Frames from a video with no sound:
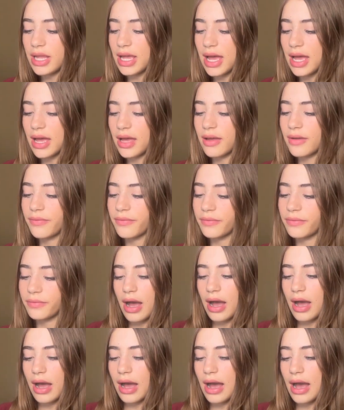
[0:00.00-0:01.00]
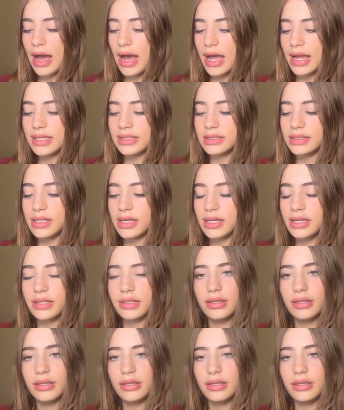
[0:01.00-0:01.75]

We have Isla